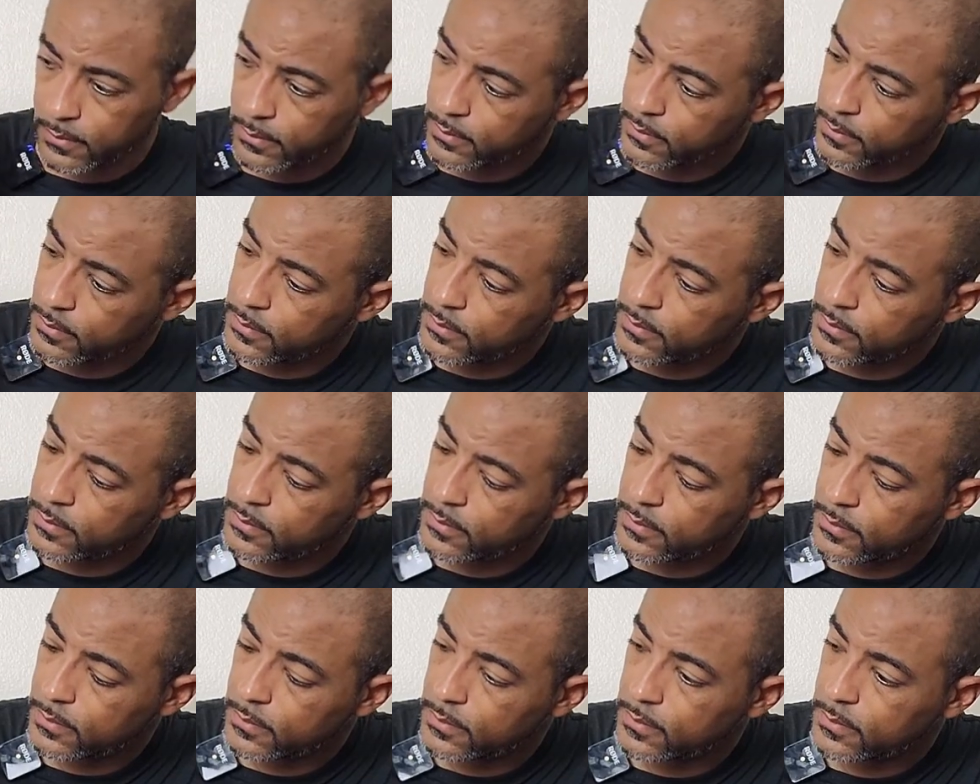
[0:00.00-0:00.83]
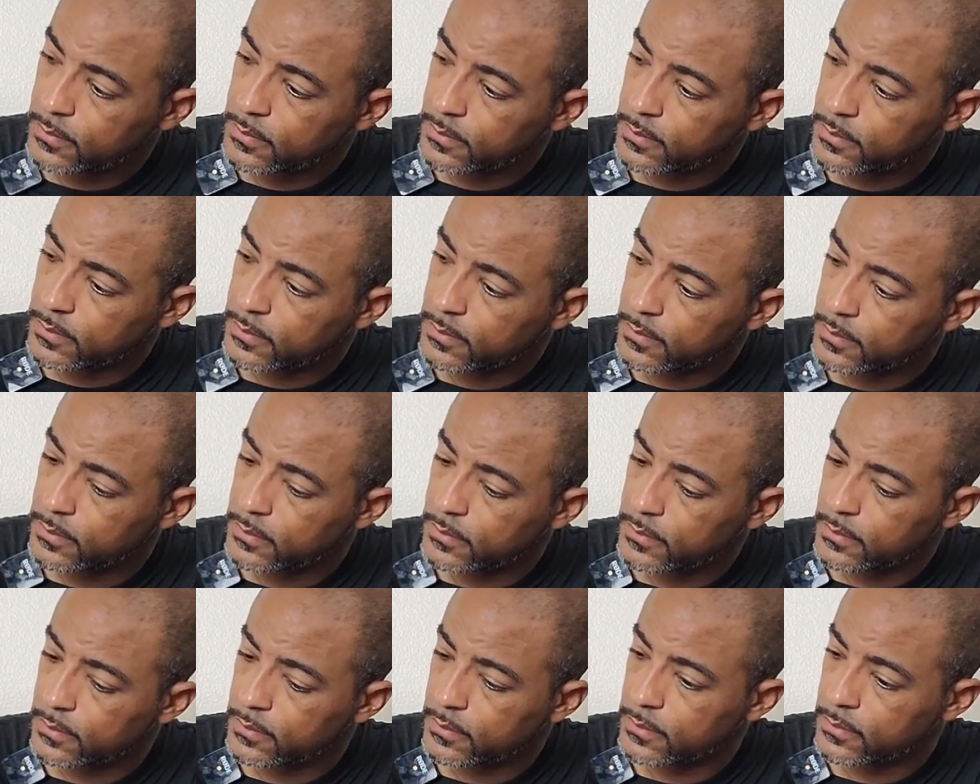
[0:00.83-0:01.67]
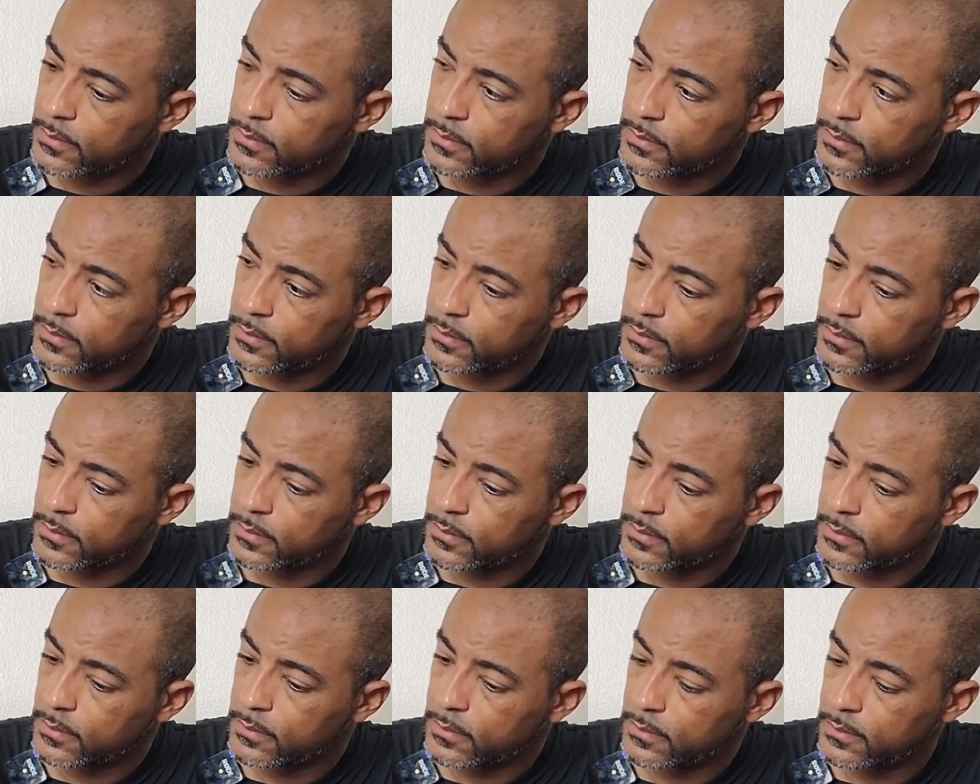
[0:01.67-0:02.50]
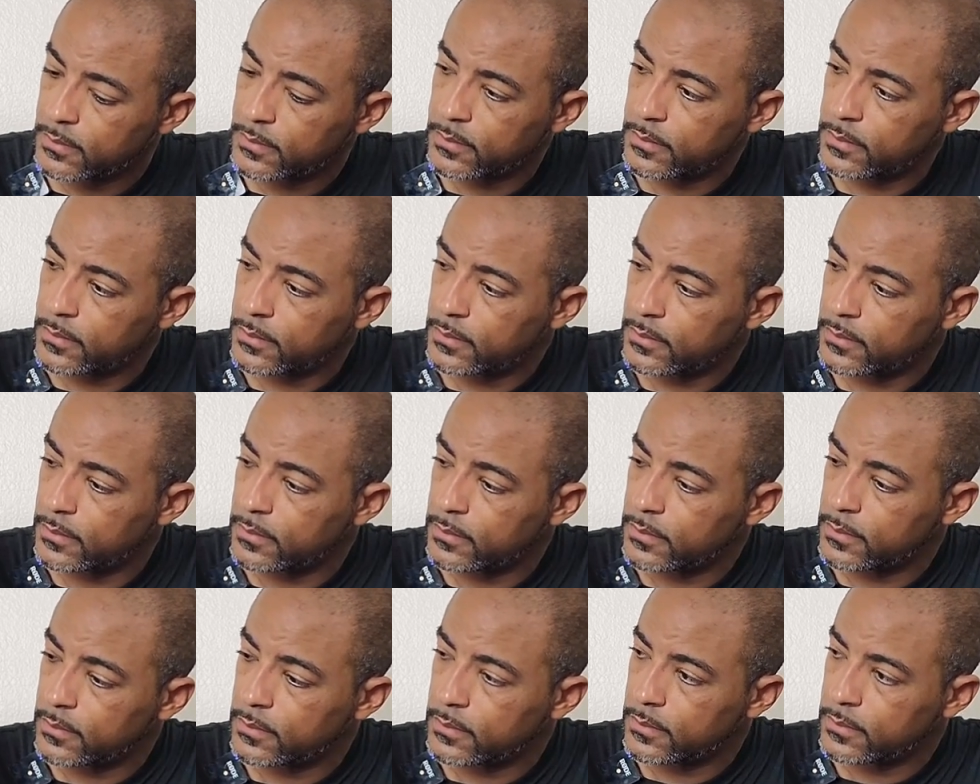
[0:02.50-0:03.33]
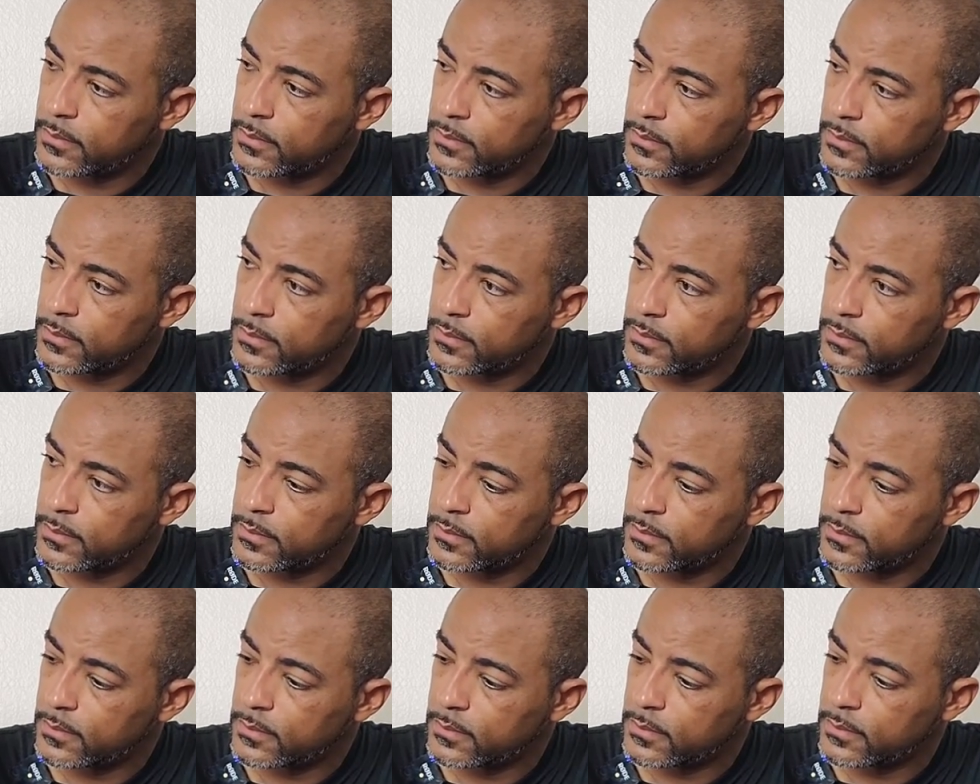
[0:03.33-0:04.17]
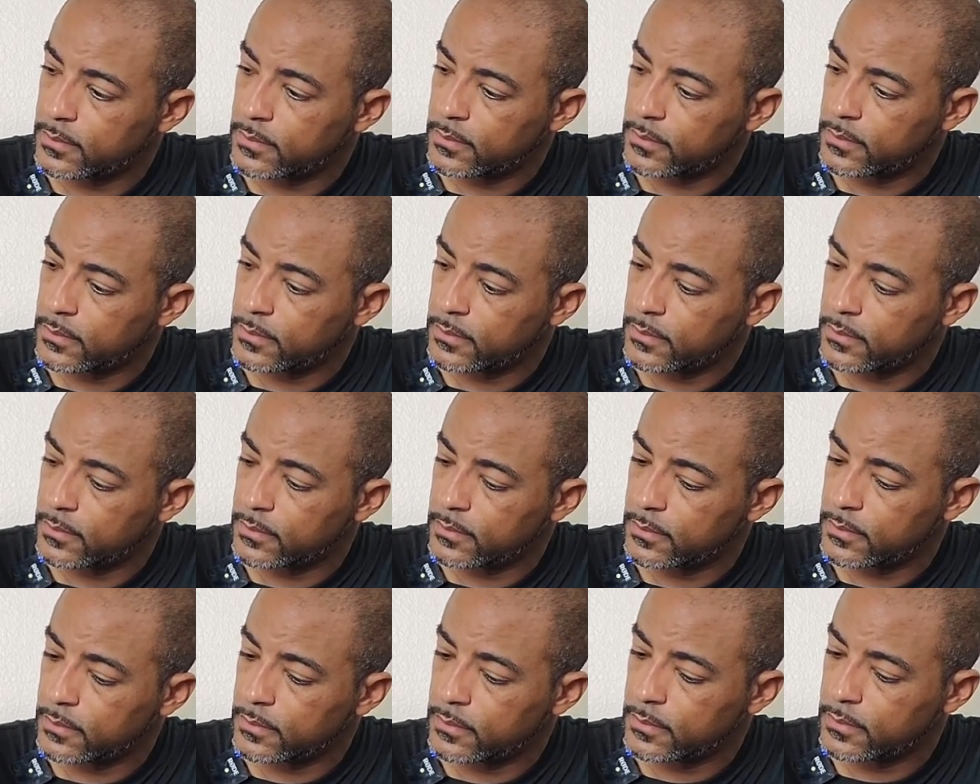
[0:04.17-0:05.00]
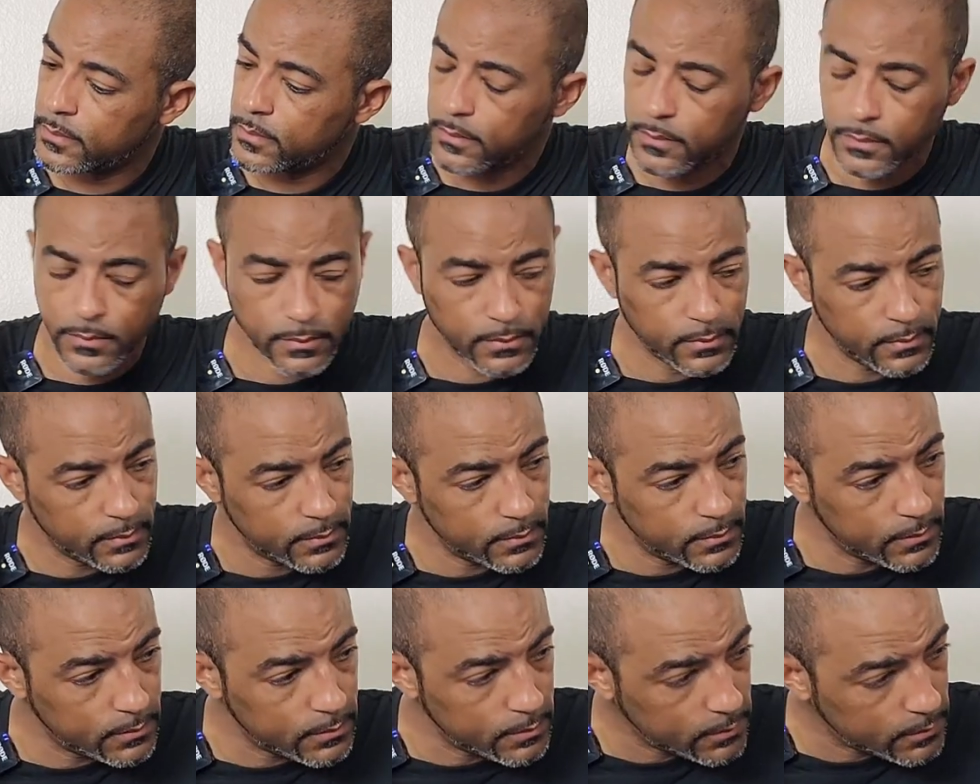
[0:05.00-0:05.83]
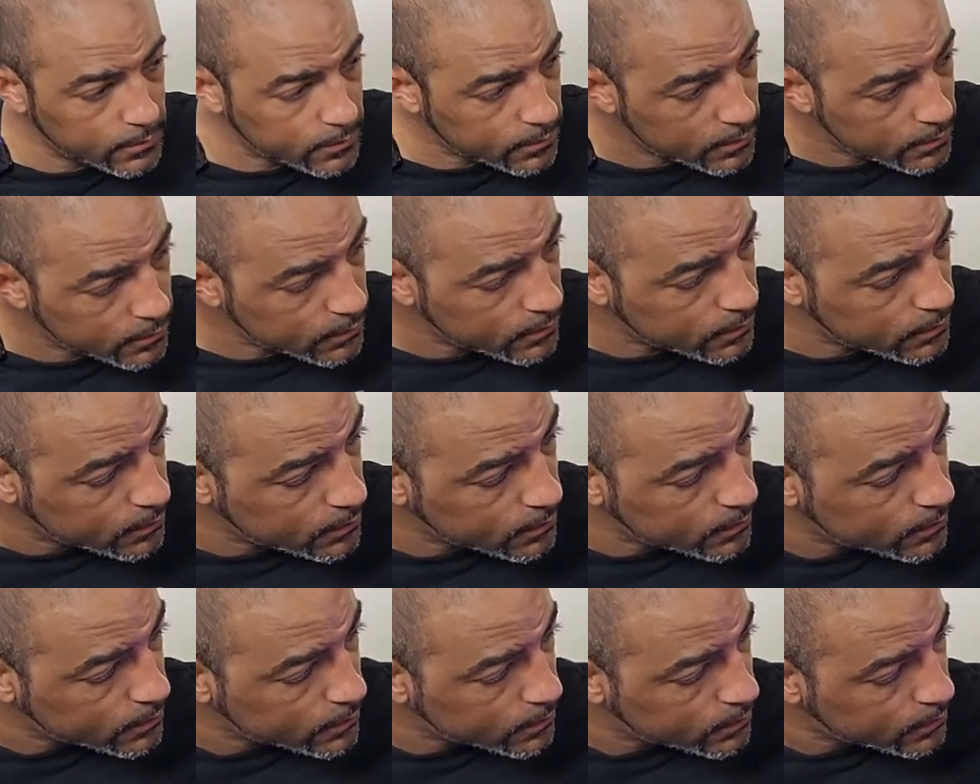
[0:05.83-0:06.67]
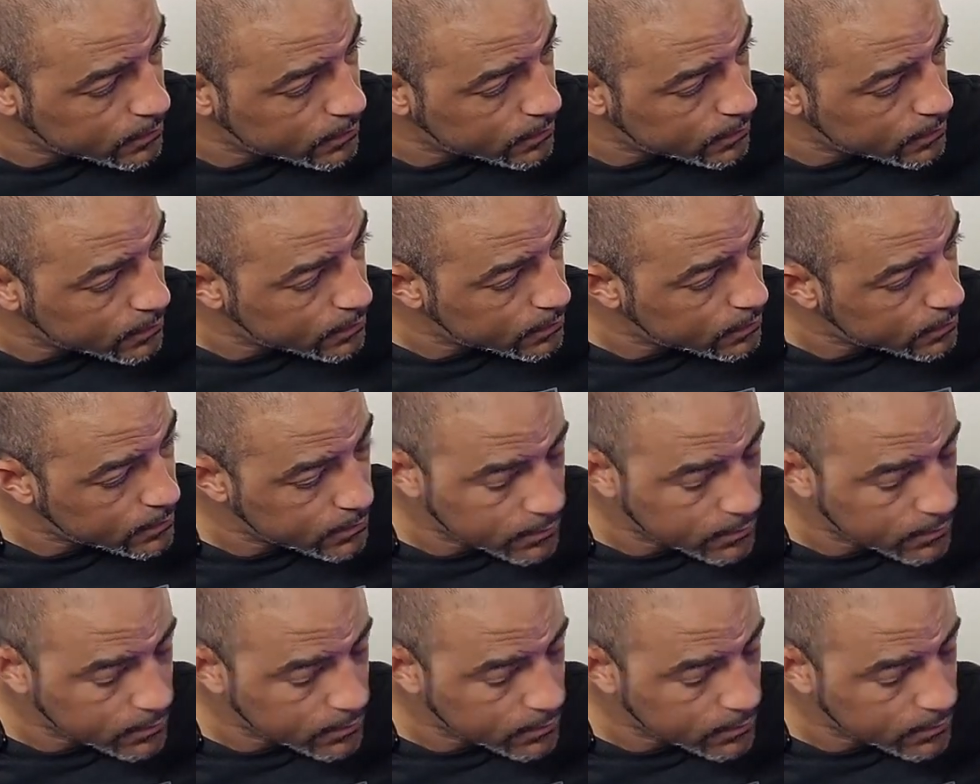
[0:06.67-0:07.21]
No one is speaking in this clip.